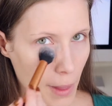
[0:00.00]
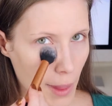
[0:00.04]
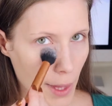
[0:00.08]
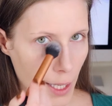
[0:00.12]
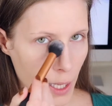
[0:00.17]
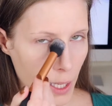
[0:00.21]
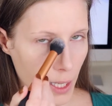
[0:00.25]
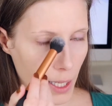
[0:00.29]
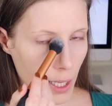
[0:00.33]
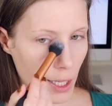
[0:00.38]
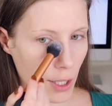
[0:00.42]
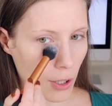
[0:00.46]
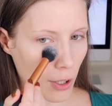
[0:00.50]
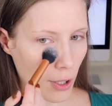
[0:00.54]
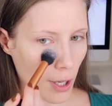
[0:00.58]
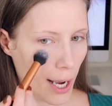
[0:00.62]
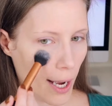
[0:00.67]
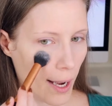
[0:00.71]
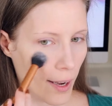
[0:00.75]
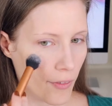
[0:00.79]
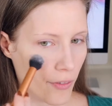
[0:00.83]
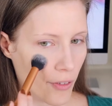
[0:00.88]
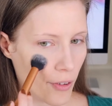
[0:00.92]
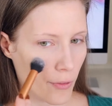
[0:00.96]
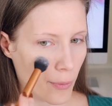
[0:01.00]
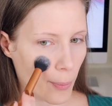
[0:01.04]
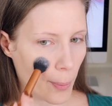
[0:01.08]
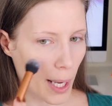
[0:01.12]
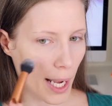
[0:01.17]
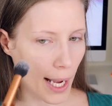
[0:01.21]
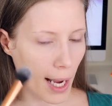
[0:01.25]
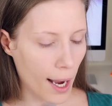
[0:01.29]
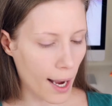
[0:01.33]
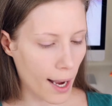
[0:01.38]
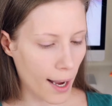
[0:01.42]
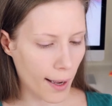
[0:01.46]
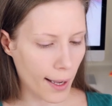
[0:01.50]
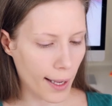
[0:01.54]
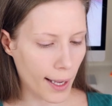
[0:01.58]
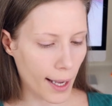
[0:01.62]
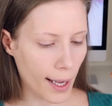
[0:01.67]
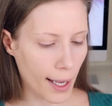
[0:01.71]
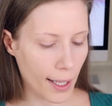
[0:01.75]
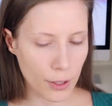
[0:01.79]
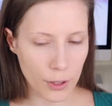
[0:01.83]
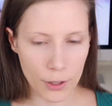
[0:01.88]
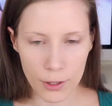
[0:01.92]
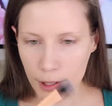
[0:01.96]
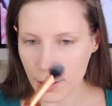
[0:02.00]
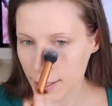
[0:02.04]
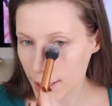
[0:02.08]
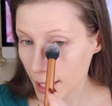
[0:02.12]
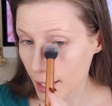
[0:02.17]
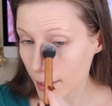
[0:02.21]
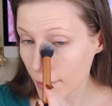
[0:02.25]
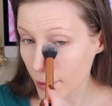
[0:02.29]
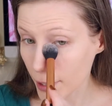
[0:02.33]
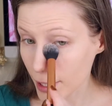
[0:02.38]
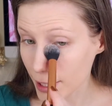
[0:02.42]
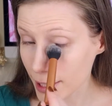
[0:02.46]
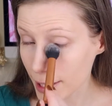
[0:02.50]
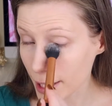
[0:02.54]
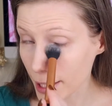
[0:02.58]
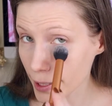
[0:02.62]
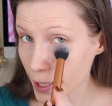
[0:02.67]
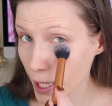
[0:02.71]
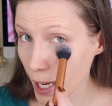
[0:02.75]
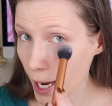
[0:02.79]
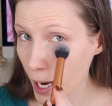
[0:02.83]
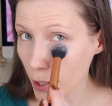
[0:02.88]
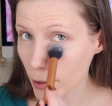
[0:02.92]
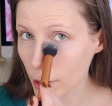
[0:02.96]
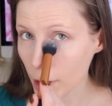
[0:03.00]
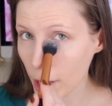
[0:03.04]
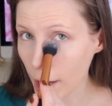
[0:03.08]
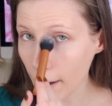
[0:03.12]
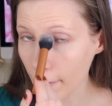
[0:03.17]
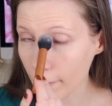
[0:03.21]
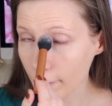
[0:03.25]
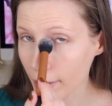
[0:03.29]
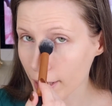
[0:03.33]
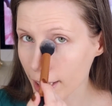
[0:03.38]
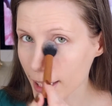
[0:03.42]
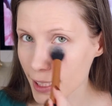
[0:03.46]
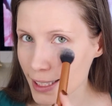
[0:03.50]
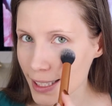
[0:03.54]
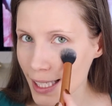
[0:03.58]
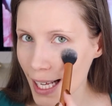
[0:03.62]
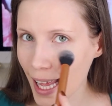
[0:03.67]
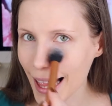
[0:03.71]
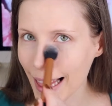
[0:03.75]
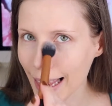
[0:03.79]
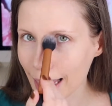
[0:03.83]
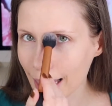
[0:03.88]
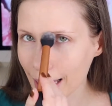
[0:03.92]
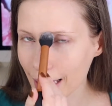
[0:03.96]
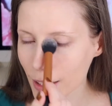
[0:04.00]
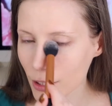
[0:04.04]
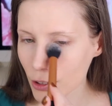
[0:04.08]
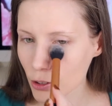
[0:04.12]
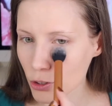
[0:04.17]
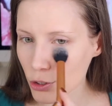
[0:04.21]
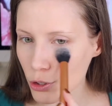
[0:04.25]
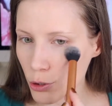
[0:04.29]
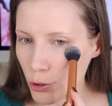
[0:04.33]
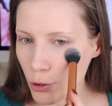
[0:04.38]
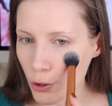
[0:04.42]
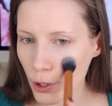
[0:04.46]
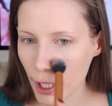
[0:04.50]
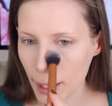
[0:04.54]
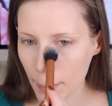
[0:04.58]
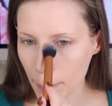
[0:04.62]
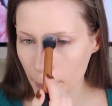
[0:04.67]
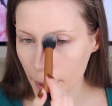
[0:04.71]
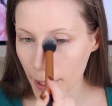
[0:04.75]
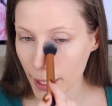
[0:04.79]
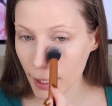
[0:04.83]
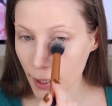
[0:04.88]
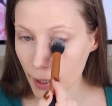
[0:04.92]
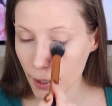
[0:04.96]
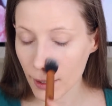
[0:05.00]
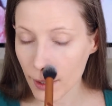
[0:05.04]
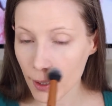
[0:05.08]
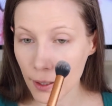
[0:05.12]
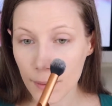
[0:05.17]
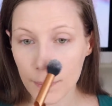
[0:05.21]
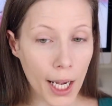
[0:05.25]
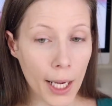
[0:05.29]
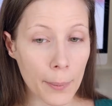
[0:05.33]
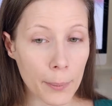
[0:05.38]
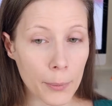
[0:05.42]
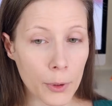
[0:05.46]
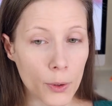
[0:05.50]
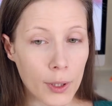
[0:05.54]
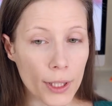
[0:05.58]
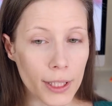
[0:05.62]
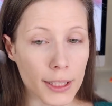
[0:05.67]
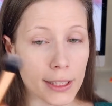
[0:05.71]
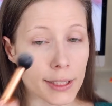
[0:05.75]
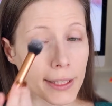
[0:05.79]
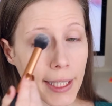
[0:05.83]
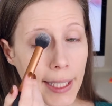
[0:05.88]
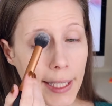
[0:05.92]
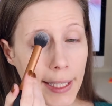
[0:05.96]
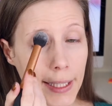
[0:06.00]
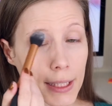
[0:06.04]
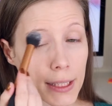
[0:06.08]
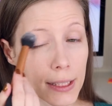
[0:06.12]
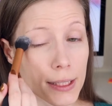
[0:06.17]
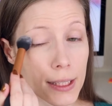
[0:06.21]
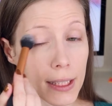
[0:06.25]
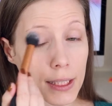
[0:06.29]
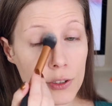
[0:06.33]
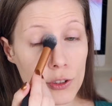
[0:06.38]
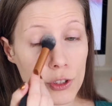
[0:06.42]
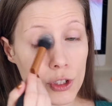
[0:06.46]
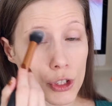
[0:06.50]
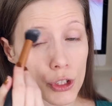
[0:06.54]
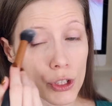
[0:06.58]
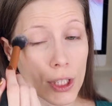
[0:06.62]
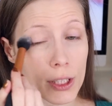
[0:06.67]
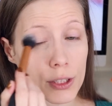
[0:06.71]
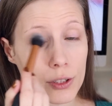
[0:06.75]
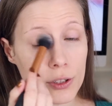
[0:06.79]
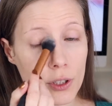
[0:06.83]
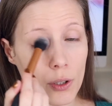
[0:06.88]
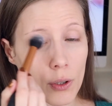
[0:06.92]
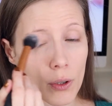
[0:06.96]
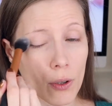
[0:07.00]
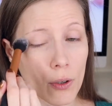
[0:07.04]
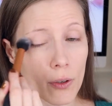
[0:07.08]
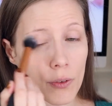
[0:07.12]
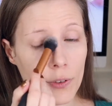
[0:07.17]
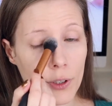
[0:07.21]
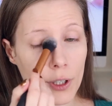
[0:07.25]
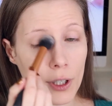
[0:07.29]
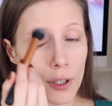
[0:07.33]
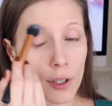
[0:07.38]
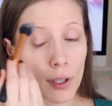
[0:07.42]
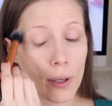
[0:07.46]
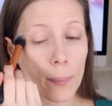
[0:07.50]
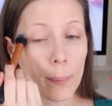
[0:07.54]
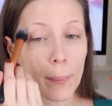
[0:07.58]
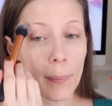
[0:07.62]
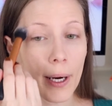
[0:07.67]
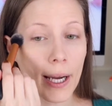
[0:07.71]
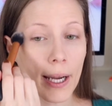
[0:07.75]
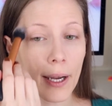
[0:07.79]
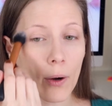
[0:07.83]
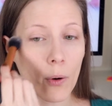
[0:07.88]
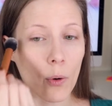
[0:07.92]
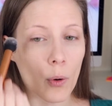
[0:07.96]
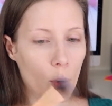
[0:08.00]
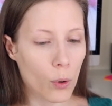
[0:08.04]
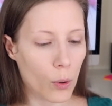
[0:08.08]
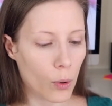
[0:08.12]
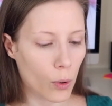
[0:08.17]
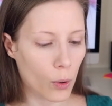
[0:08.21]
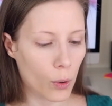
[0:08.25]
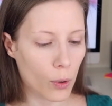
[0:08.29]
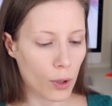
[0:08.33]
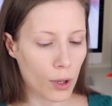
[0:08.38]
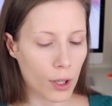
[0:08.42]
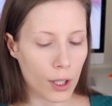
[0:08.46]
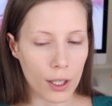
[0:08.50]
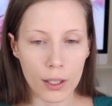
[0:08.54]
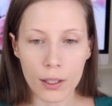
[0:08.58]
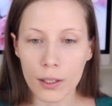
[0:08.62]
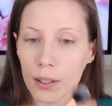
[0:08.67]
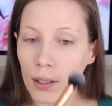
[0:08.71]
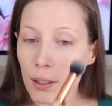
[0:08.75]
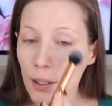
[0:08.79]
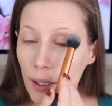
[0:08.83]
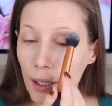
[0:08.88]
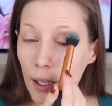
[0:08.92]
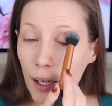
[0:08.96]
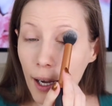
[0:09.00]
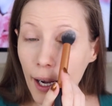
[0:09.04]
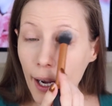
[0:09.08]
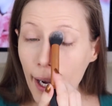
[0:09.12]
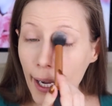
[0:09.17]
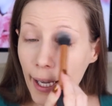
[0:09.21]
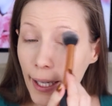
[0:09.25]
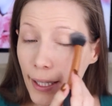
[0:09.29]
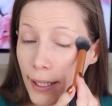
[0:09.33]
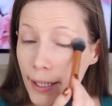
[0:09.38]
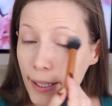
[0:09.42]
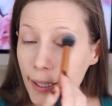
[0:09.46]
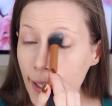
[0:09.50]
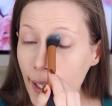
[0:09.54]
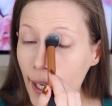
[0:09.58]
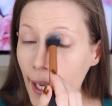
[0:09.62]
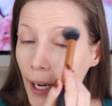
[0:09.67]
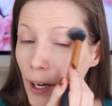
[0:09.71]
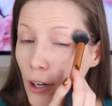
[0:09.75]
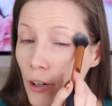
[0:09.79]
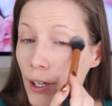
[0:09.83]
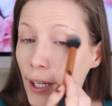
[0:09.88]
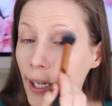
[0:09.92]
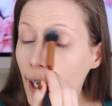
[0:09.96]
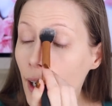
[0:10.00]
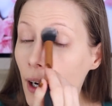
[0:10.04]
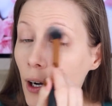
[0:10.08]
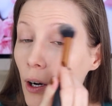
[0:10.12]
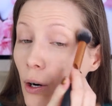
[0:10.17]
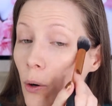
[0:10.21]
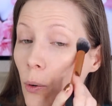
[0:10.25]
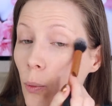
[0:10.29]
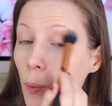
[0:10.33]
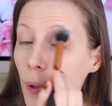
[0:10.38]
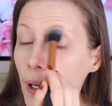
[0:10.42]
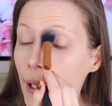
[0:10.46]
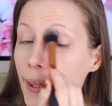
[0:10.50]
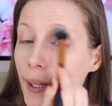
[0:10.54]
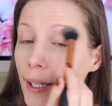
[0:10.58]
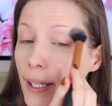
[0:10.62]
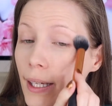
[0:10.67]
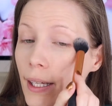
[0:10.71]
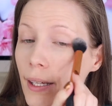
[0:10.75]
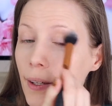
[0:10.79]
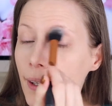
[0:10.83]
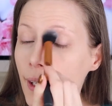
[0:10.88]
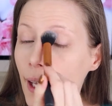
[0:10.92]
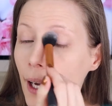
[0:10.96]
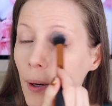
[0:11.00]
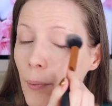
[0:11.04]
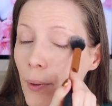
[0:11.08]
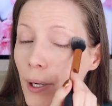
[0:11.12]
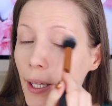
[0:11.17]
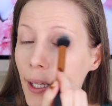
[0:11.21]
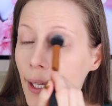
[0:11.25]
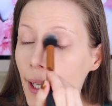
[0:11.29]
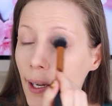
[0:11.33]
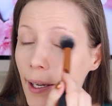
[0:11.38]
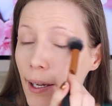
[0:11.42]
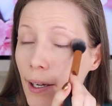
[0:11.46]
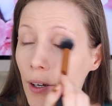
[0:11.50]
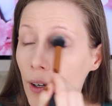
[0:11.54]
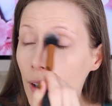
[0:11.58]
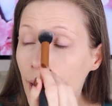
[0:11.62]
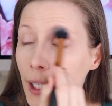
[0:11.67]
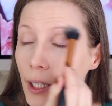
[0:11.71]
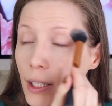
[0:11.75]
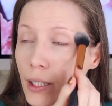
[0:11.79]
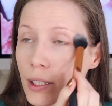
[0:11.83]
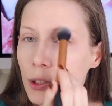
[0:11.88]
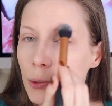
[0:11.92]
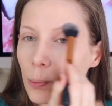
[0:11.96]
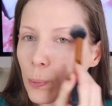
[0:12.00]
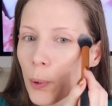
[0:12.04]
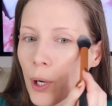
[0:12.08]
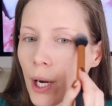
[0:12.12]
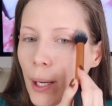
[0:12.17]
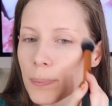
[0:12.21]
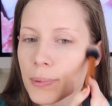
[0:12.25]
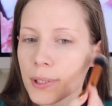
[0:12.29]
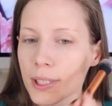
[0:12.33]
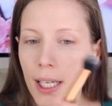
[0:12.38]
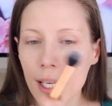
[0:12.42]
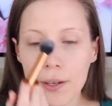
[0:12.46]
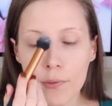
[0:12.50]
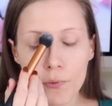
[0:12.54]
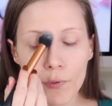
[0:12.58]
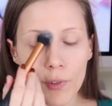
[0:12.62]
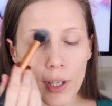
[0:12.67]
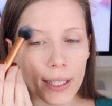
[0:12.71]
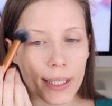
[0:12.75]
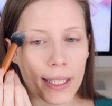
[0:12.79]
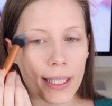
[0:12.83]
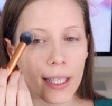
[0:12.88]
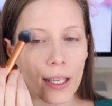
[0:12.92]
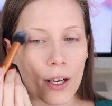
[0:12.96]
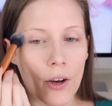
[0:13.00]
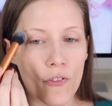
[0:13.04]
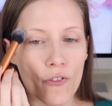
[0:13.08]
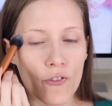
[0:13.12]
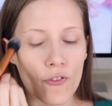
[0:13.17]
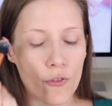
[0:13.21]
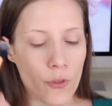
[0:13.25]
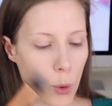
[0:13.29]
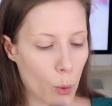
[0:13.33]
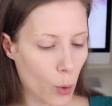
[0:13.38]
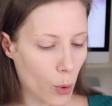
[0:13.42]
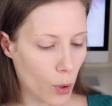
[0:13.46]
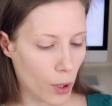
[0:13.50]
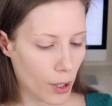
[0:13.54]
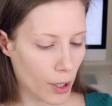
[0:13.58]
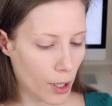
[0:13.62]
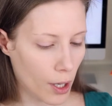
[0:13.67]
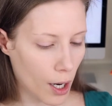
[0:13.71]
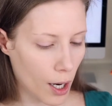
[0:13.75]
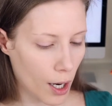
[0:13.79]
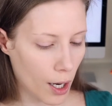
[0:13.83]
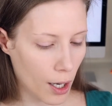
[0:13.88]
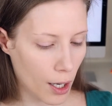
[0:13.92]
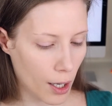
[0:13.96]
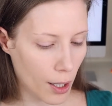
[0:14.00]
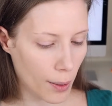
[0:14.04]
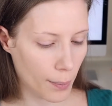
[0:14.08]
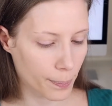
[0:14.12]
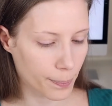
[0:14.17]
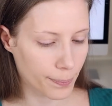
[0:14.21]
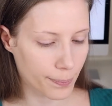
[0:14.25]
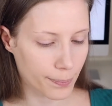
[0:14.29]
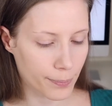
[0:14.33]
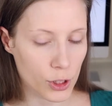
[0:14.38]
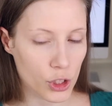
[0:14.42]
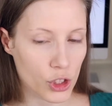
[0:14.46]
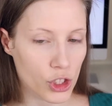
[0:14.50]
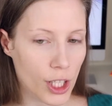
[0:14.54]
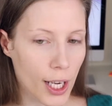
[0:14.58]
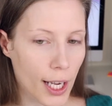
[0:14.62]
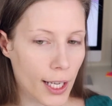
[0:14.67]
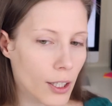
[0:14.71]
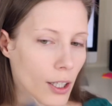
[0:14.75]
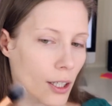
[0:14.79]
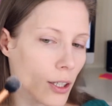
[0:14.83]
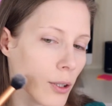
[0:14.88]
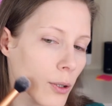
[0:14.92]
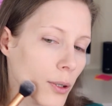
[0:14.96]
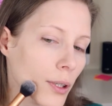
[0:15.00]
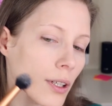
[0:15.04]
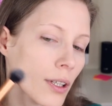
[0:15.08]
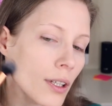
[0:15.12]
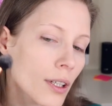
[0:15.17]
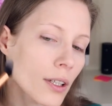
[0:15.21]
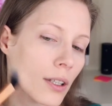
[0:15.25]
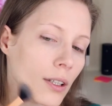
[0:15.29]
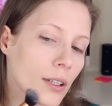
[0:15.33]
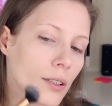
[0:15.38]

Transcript: the inner half of my eye. I notice that if I set the outer half, it gets a little too crepey. I'm going to take this and just go over my whole eyelid area with it. That way that area is prepped and ready for um, shadow